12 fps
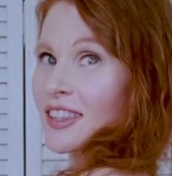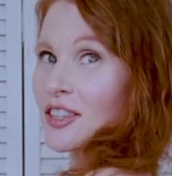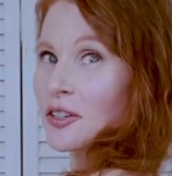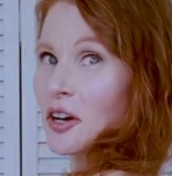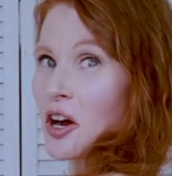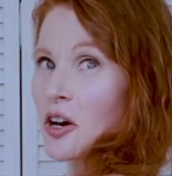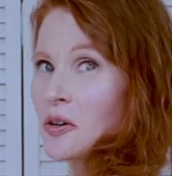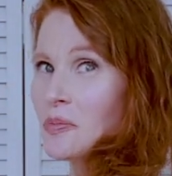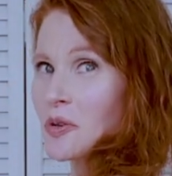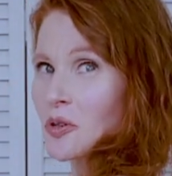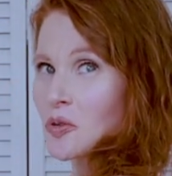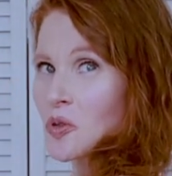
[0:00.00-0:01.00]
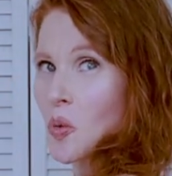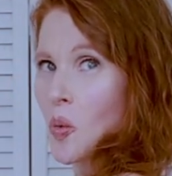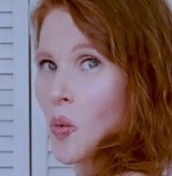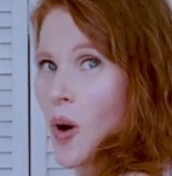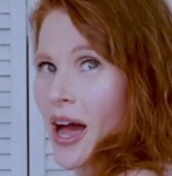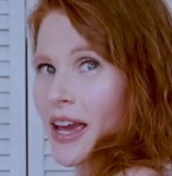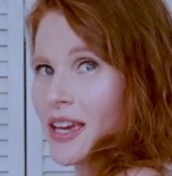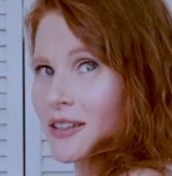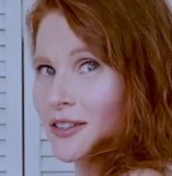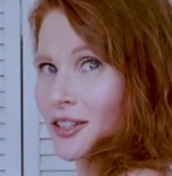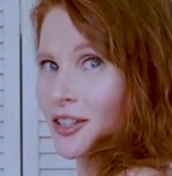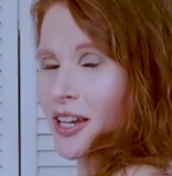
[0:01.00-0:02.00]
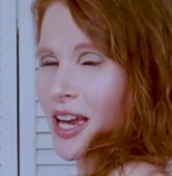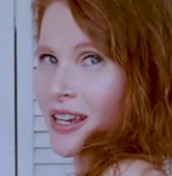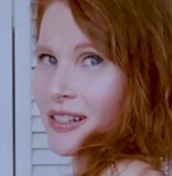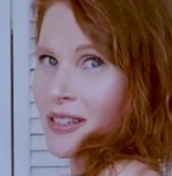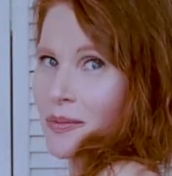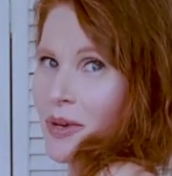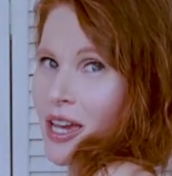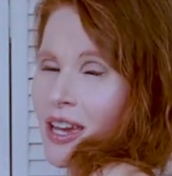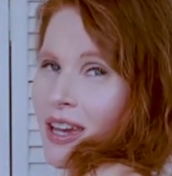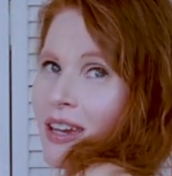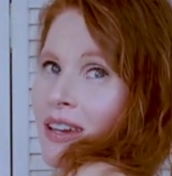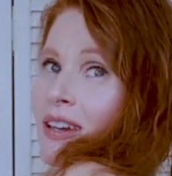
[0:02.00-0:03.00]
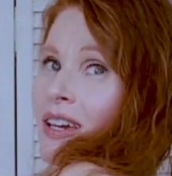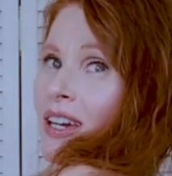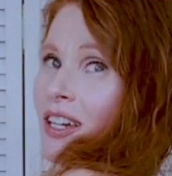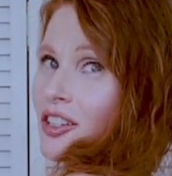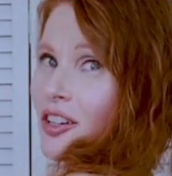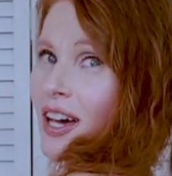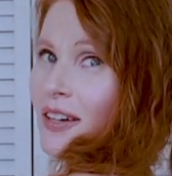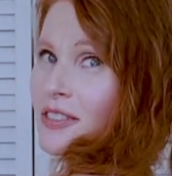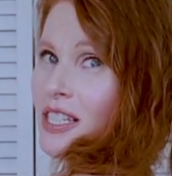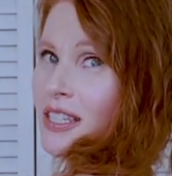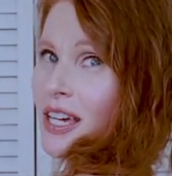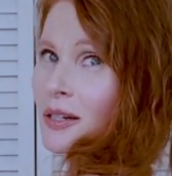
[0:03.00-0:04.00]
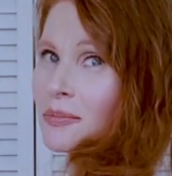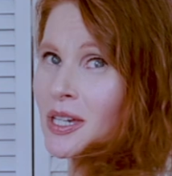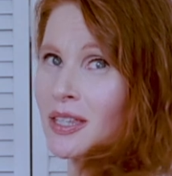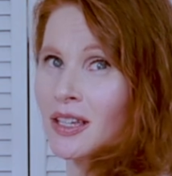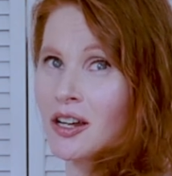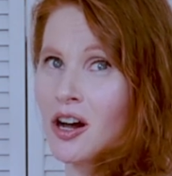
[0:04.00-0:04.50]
they're almost white looking to me. You'll have to tell me in the